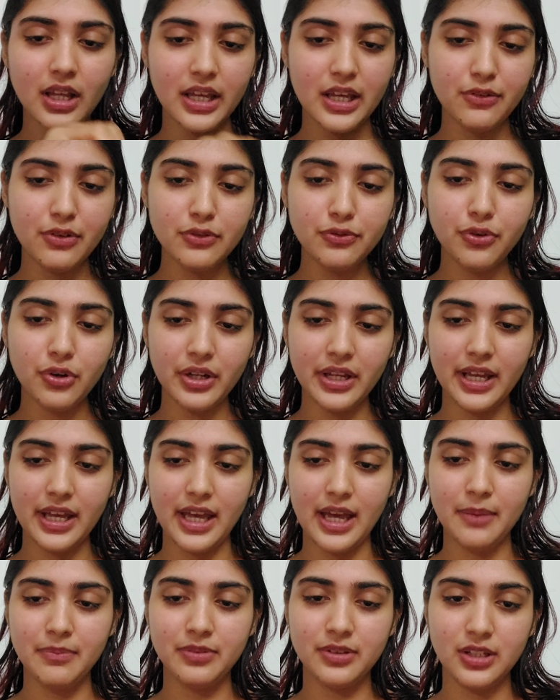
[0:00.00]
even for
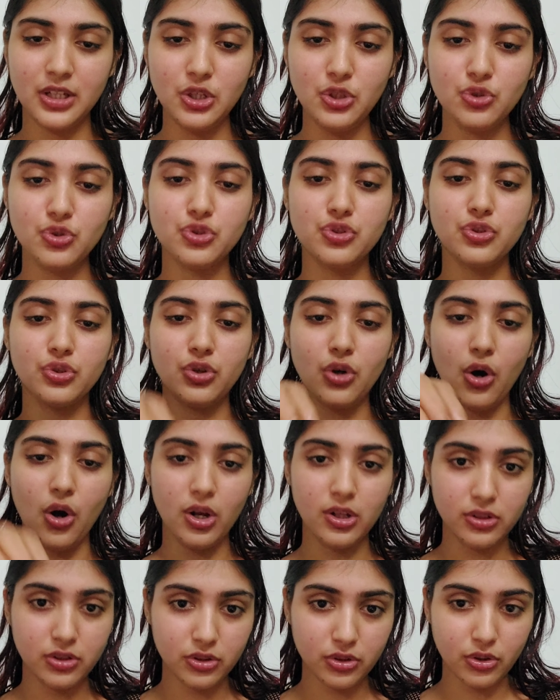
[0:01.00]
AMC, you should
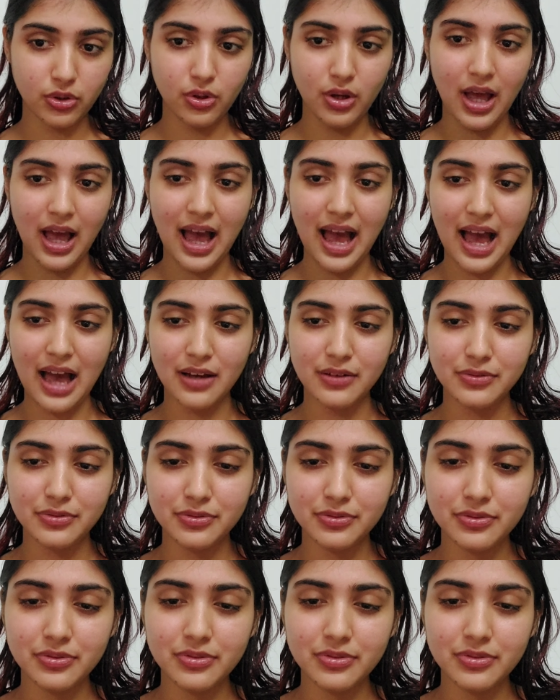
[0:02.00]
also have